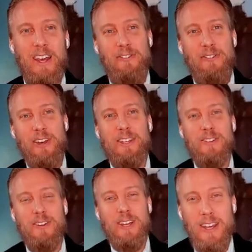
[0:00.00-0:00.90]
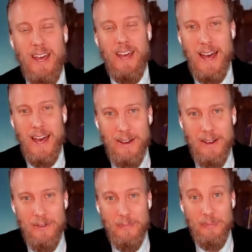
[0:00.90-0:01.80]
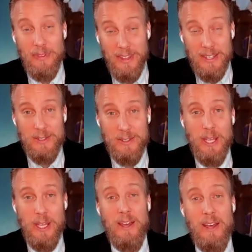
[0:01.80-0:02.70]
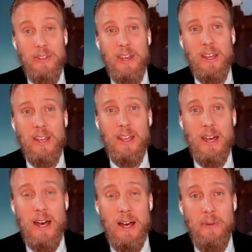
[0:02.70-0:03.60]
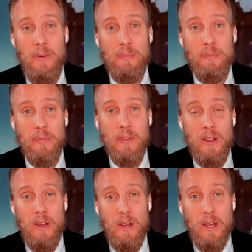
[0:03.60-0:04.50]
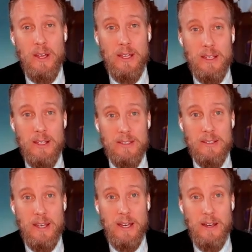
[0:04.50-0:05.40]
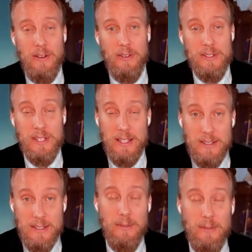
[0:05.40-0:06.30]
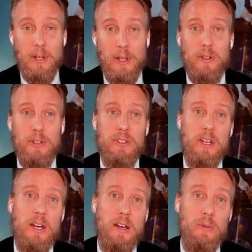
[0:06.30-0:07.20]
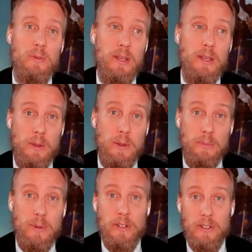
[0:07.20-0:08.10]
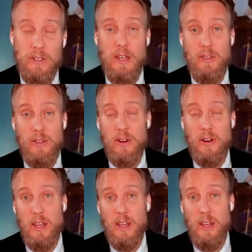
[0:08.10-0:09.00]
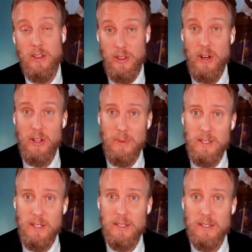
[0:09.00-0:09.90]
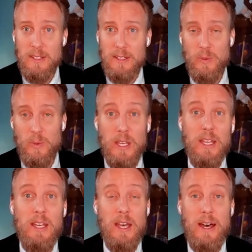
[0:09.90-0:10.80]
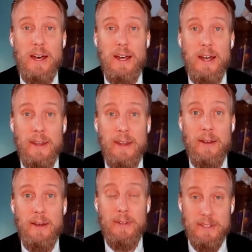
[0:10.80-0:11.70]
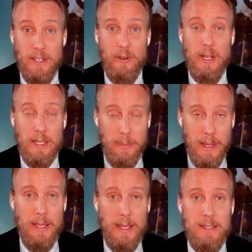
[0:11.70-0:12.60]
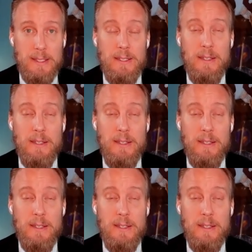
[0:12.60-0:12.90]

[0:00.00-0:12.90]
victory this week, I think, is the sales team, because we booked 30 meetings this week, and that's a great pace.